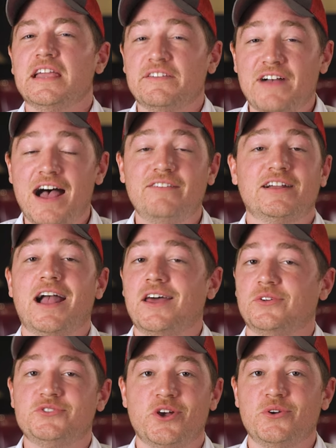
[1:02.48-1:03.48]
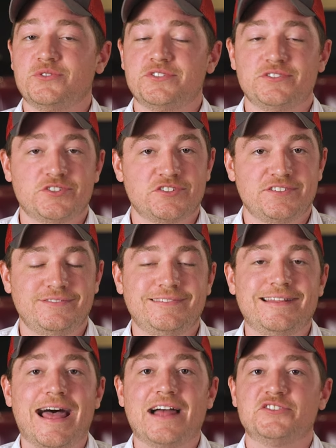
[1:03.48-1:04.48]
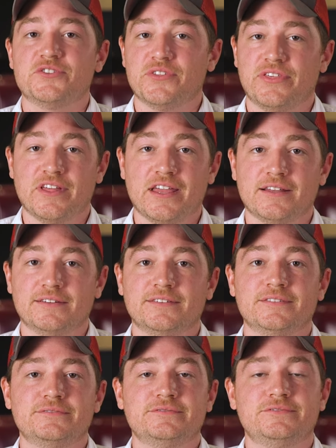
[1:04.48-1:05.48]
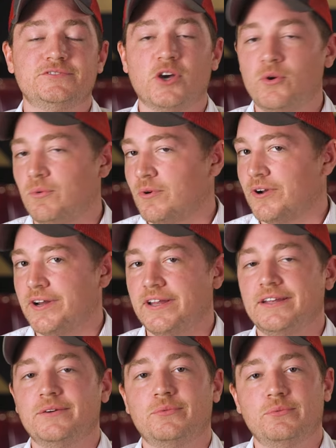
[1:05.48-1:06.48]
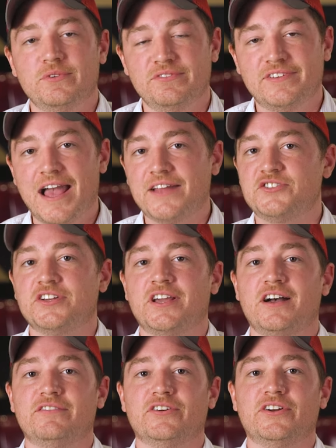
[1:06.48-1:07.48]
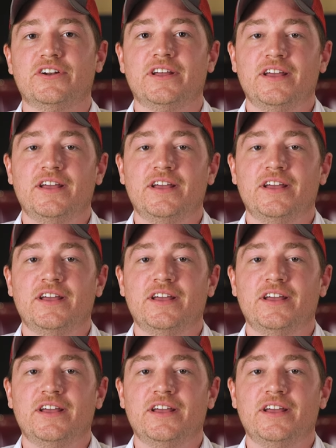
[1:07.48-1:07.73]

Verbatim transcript: If avocado toast is just not your thing, don't worry, we've got you covered.